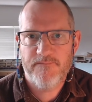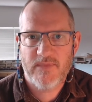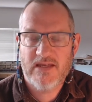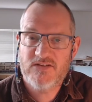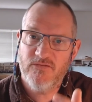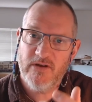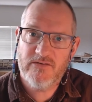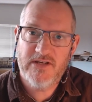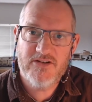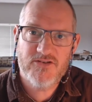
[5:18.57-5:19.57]

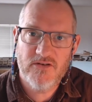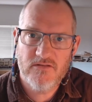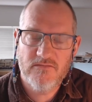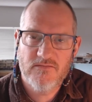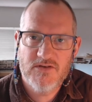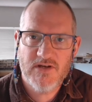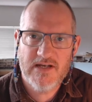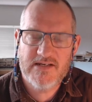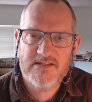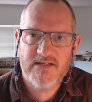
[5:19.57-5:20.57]
foundational, to
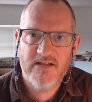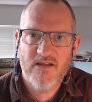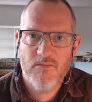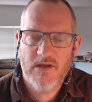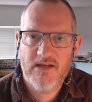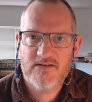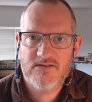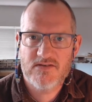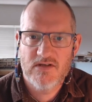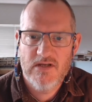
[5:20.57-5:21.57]
understand them
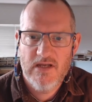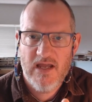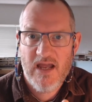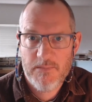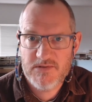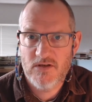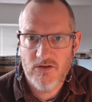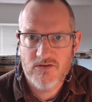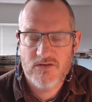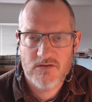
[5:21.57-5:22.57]
as
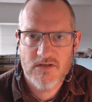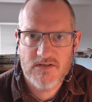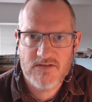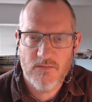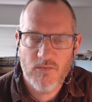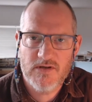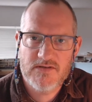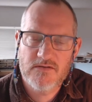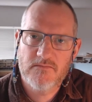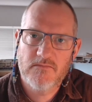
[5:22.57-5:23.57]
absolute in some ways.
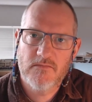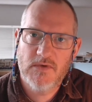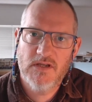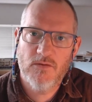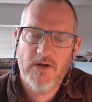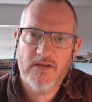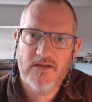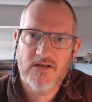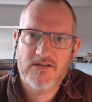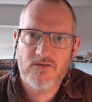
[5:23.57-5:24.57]
in the way that they
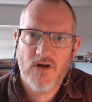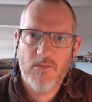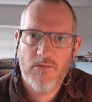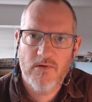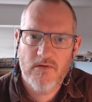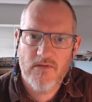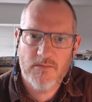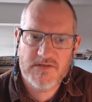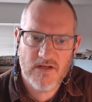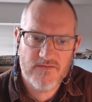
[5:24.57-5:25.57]
describe
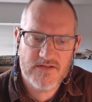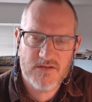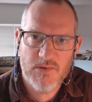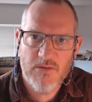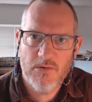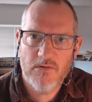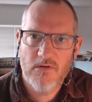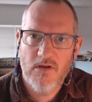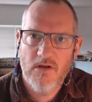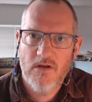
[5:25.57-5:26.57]
themselves as a people
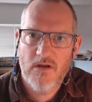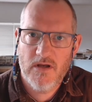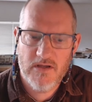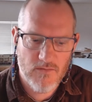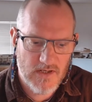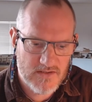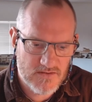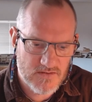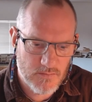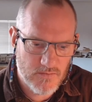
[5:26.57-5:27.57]
and their
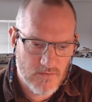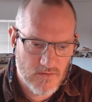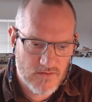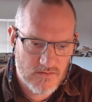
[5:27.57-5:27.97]
relationship with God.